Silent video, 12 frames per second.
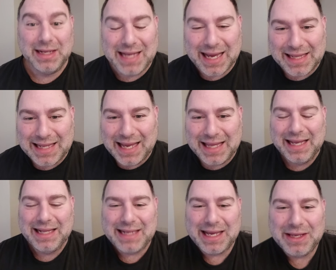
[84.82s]

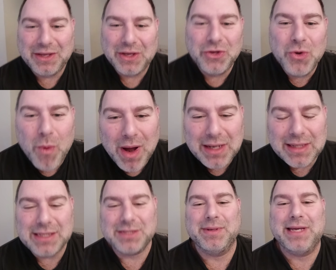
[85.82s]
Like you want
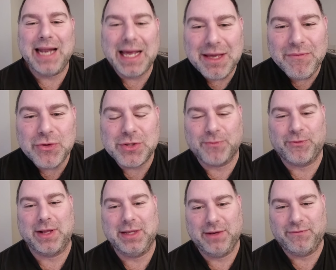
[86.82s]
to listen. Can I give you some
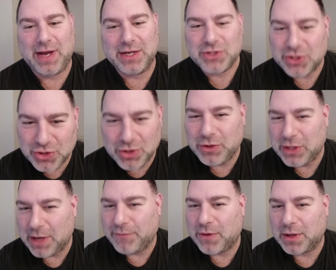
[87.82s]
friendly advice? Because you know
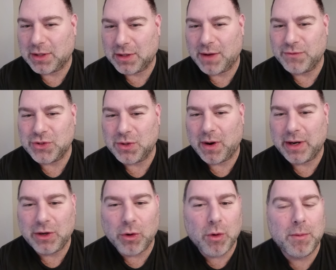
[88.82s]
the ape father loves you. All
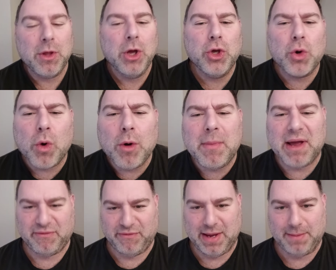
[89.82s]
right. You're all
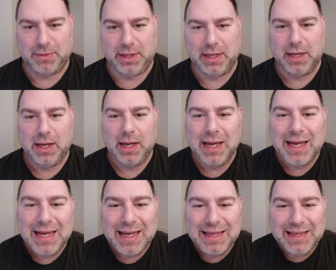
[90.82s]
my family.
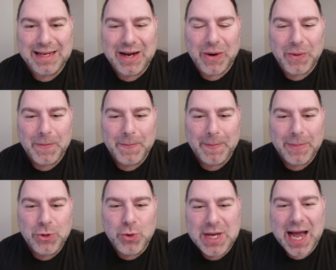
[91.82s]
You know,
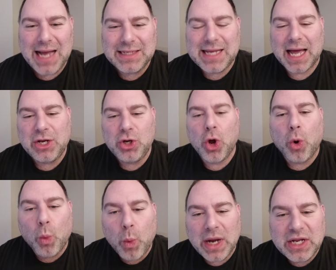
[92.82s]
you guys got to
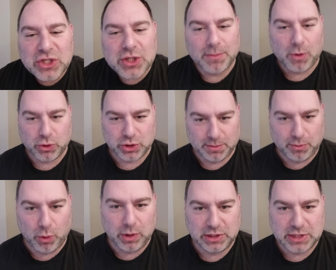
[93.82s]
know when it's the most
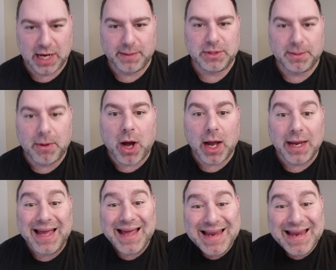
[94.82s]
important time to buy.